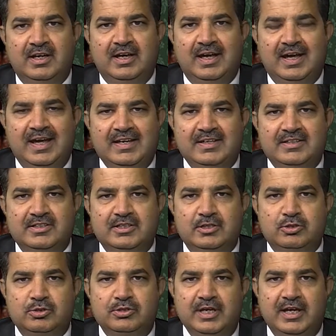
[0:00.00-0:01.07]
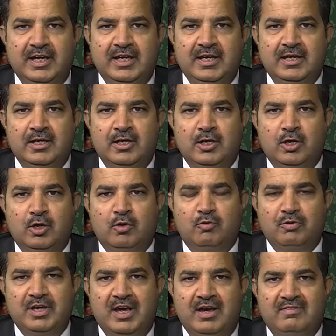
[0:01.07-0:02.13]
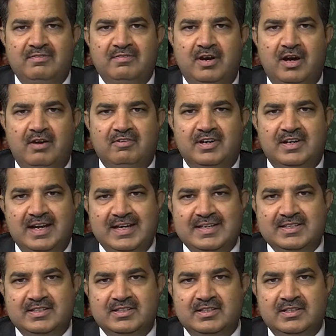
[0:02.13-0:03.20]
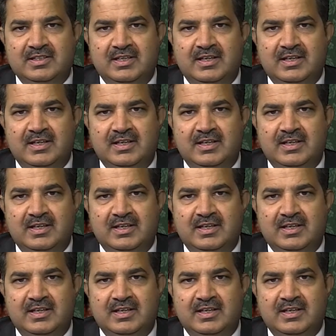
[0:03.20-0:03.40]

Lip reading: And today we have our guest.